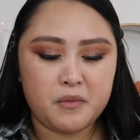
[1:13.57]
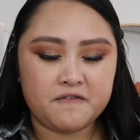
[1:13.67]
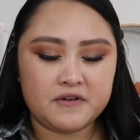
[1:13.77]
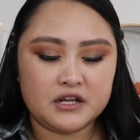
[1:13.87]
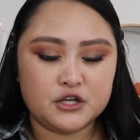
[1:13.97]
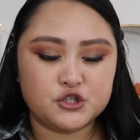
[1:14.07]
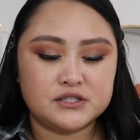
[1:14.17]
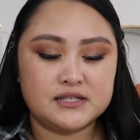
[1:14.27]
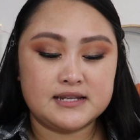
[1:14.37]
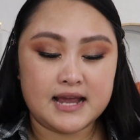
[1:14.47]
Finish,
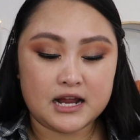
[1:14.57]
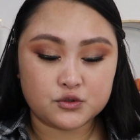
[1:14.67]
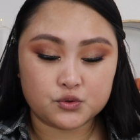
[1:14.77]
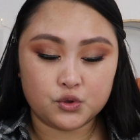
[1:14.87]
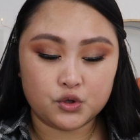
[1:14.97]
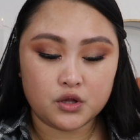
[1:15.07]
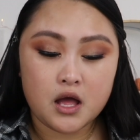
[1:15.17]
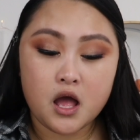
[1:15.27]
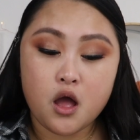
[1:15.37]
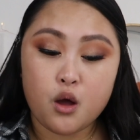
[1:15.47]
it's natural.
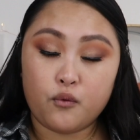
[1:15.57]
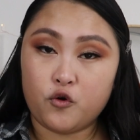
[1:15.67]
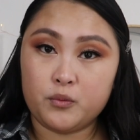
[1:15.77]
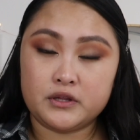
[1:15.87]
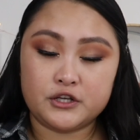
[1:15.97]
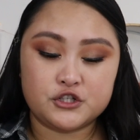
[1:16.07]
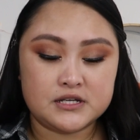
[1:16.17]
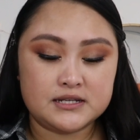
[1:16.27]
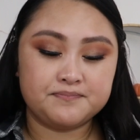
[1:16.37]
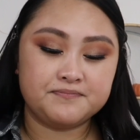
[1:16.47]

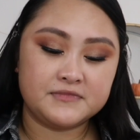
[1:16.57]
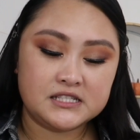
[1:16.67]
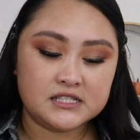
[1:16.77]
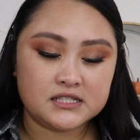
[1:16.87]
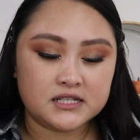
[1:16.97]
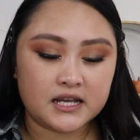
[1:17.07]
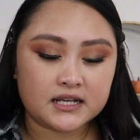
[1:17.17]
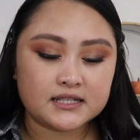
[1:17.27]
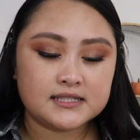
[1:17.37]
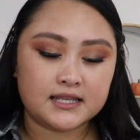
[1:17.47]
Formulation,
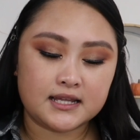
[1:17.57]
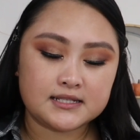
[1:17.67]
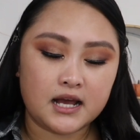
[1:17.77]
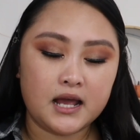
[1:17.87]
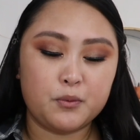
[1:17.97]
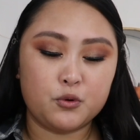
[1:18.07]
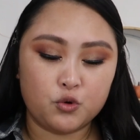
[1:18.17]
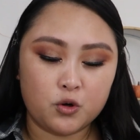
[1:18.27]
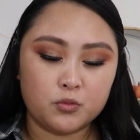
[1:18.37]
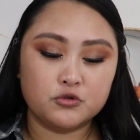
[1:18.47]
stick, skin type,
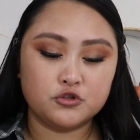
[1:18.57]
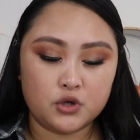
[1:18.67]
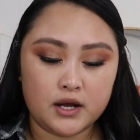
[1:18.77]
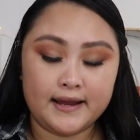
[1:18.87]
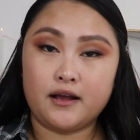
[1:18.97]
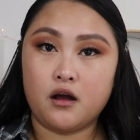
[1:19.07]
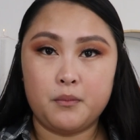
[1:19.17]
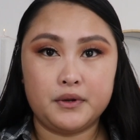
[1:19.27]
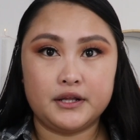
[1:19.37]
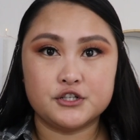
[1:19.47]
normal, dry
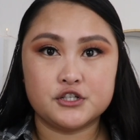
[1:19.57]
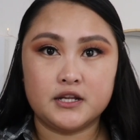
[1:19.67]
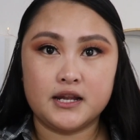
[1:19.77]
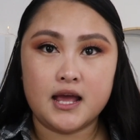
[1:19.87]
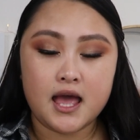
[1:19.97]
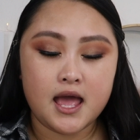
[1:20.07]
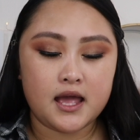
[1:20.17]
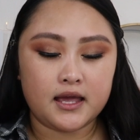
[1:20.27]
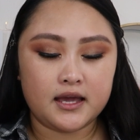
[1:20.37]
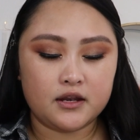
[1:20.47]
combination,
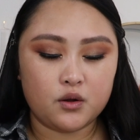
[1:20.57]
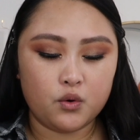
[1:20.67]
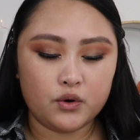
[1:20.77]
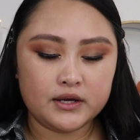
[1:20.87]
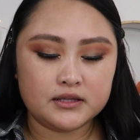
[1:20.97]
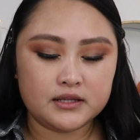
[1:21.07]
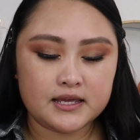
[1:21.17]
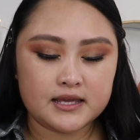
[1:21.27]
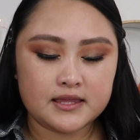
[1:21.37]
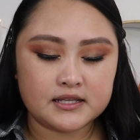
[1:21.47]
and
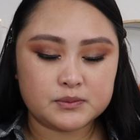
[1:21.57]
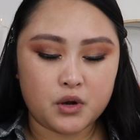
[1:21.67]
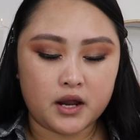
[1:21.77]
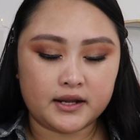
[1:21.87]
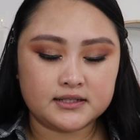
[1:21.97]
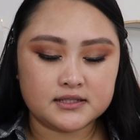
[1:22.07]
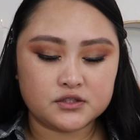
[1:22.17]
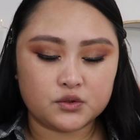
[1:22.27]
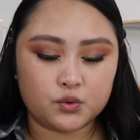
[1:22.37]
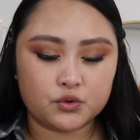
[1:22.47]
oily. This product
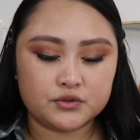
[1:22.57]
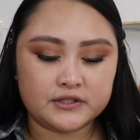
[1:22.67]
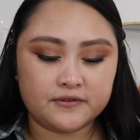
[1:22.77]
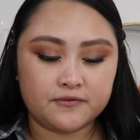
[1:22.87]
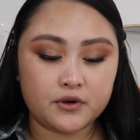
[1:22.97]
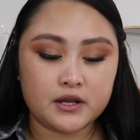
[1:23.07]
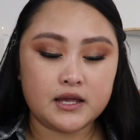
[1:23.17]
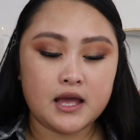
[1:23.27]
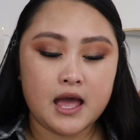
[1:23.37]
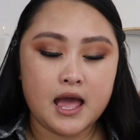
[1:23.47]
is cruelty
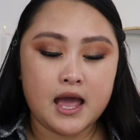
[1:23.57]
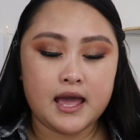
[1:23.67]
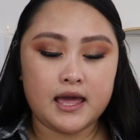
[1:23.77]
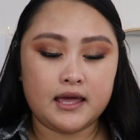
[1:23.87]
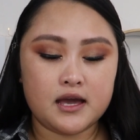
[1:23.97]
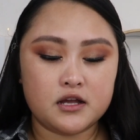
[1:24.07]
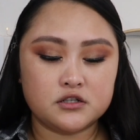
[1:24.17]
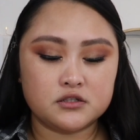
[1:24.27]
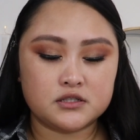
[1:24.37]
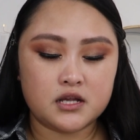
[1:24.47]
free
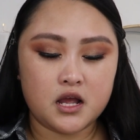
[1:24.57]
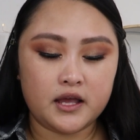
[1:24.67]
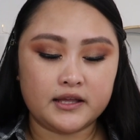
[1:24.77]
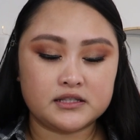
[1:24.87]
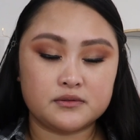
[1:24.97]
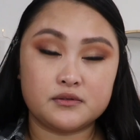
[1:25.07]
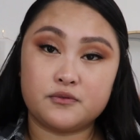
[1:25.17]
and it's